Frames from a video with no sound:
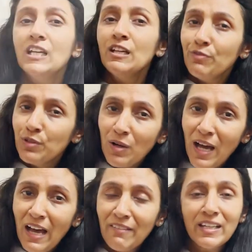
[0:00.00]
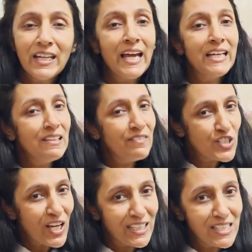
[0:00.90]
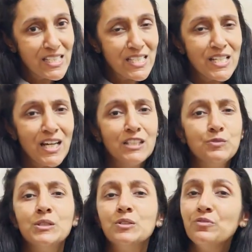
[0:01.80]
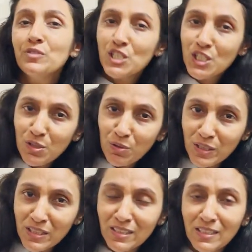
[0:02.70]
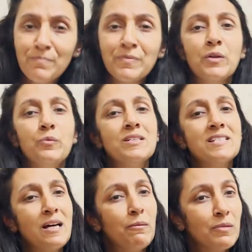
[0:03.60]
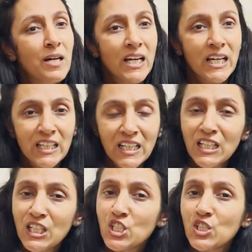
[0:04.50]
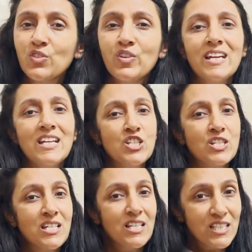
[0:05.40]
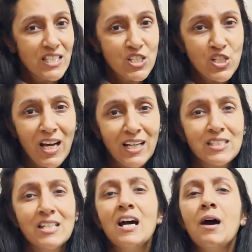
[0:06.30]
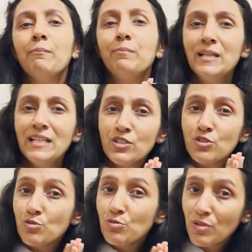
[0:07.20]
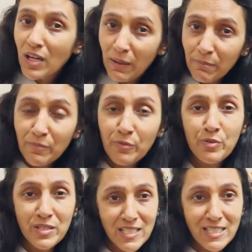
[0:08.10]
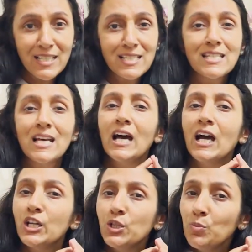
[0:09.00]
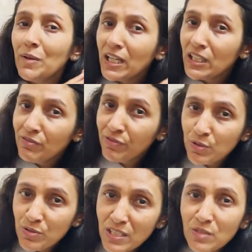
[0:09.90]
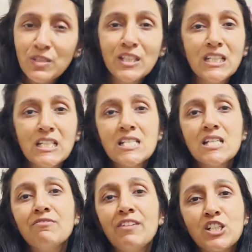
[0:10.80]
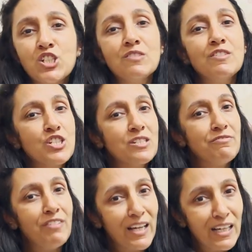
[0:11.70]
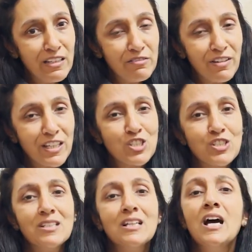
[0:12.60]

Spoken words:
If you are having any vaginal discharge with a fishy odor, with some greenish grayish discharge, please do come visit us. You may confuse it with a yeast infection, which is a fungal infection.